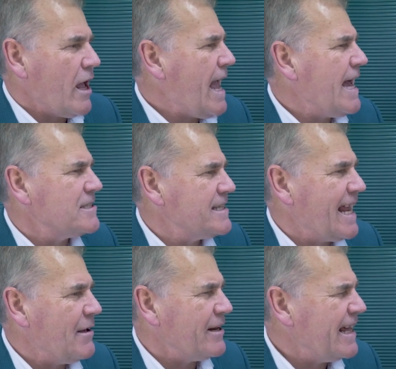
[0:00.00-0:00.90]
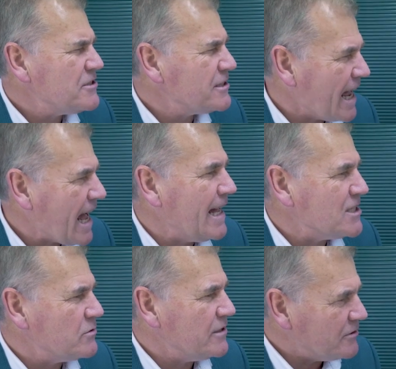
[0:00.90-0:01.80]
How does that happen? How does it
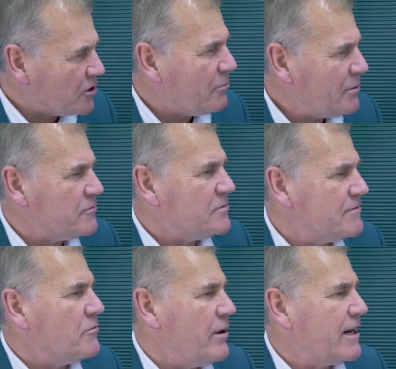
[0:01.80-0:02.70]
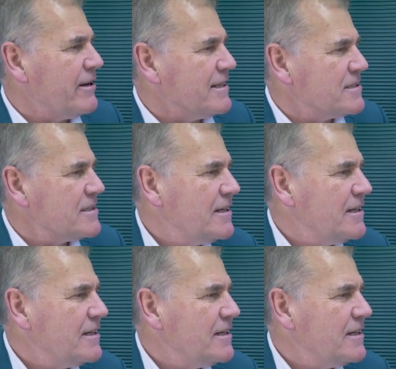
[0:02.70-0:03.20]
enhance when you've got people from different backgrounds?